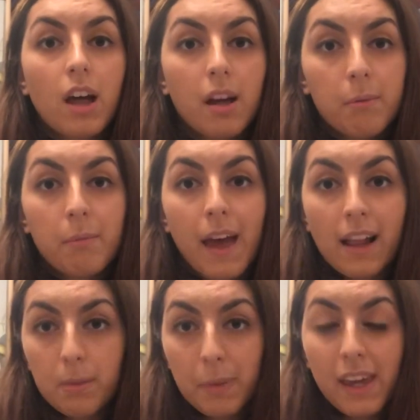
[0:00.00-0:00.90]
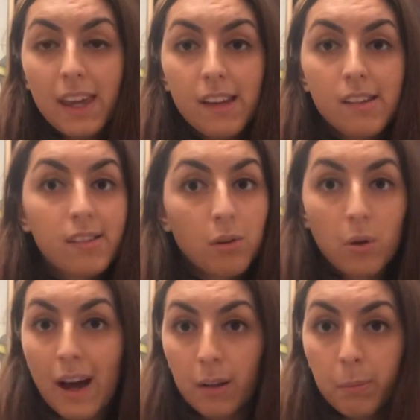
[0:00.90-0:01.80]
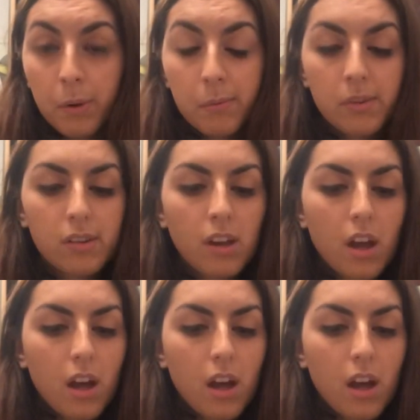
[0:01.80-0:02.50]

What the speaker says: LPs or albums,